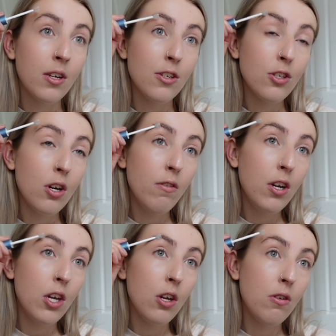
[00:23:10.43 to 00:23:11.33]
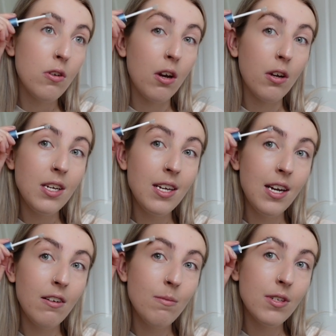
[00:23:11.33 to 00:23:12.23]
Sorry Hugo, can you
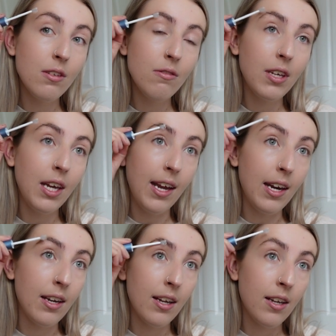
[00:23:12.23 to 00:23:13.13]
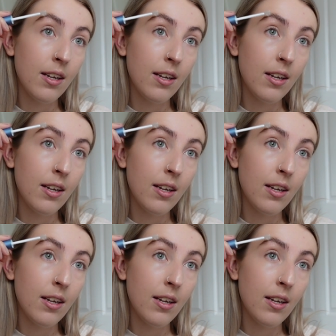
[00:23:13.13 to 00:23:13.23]
hear him sulking?